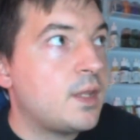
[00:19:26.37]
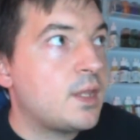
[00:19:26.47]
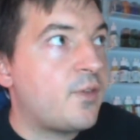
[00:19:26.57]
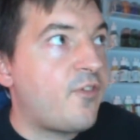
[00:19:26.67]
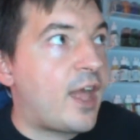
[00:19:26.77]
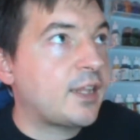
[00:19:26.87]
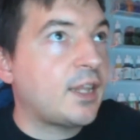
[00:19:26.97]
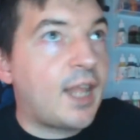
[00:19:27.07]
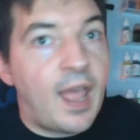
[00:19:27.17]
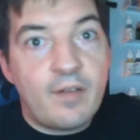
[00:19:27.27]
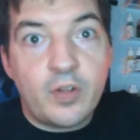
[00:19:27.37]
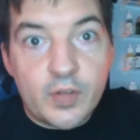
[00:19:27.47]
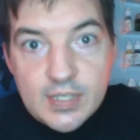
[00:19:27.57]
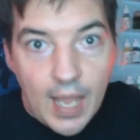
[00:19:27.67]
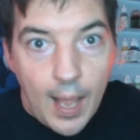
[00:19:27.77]
fact that they have all
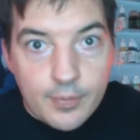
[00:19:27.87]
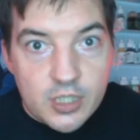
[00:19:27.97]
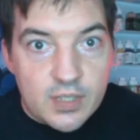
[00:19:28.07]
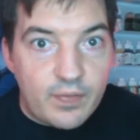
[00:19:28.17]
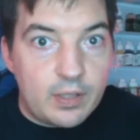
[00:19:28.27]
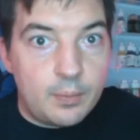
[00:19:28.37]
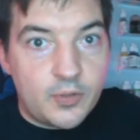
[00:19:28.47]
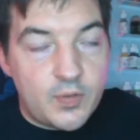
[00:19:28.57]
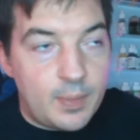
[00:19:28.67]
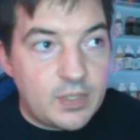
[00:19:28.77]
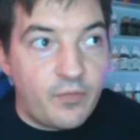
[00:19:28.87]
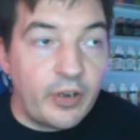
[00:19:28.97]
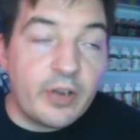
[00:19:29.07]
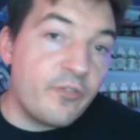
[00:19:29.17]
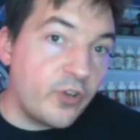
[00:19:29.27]
these options available to them. It's a
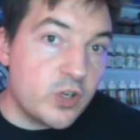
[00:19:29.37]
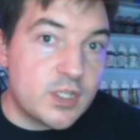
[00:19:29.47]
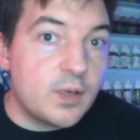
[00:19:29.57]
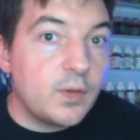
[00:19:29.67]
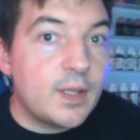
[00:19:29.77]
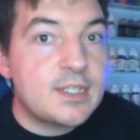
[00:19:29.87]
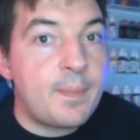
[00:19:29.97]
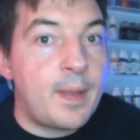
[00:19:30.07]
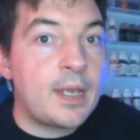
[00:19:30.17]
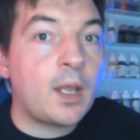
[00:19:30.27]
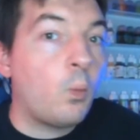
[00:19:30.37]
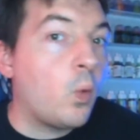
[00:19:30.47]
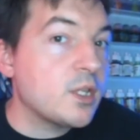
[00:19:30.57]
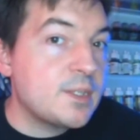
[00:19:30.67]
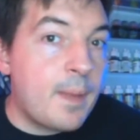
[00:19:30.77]
very versatile list depending on
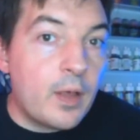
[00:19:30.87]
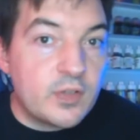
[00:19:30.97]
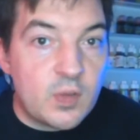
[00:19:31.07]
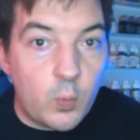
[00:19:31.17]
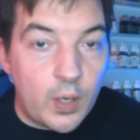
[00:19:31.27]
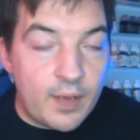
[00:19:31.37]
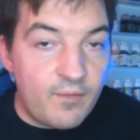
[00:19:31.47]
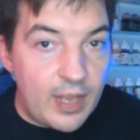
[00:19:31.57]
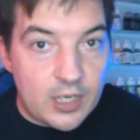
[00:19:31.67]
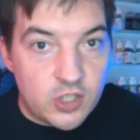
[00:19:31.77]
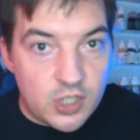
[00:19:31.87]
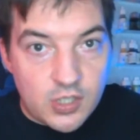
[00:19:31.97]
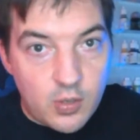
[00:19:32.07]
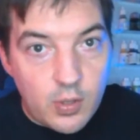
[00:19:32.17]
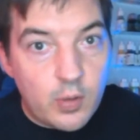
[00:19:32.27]
what spells and what advantages
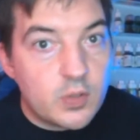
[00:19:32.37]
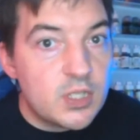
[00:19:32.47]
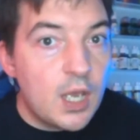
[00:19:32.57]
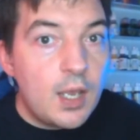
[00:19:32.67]
you use.